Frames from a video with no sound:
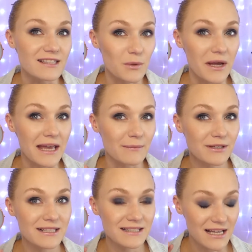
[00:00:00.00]
So I am
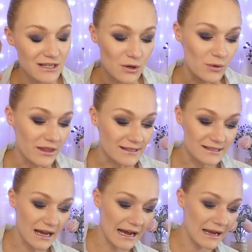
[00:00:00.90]
gonna say no to this
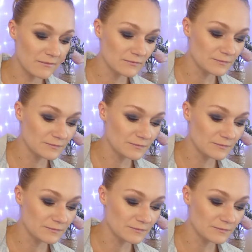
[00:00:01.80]
guy.